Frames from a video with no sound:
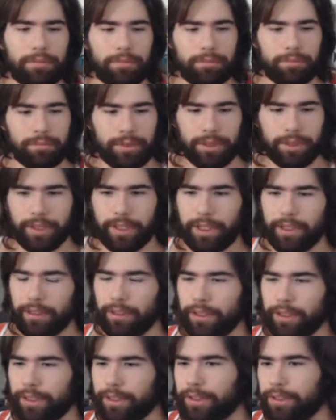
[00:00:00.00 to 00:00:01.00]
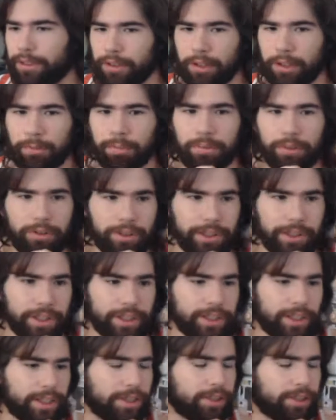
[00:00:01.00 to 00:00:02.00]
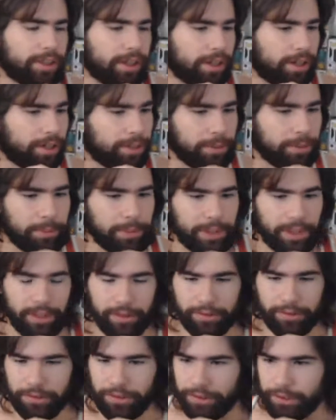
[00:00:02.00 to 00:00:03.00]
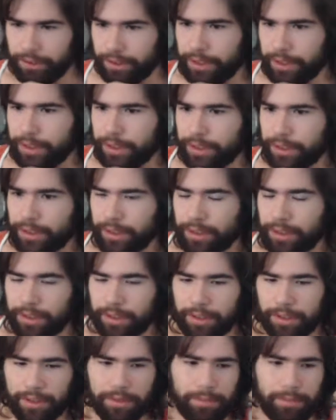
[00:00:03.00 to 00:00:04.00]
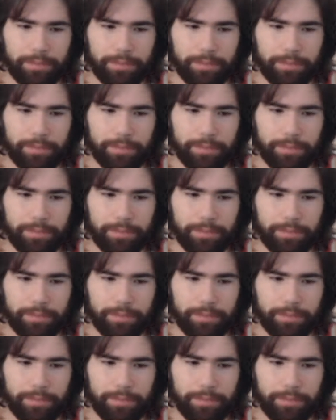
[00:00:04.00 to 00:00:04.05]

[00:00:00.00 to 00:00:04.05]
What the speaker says: But yeah, like uploading takes time and energy, and you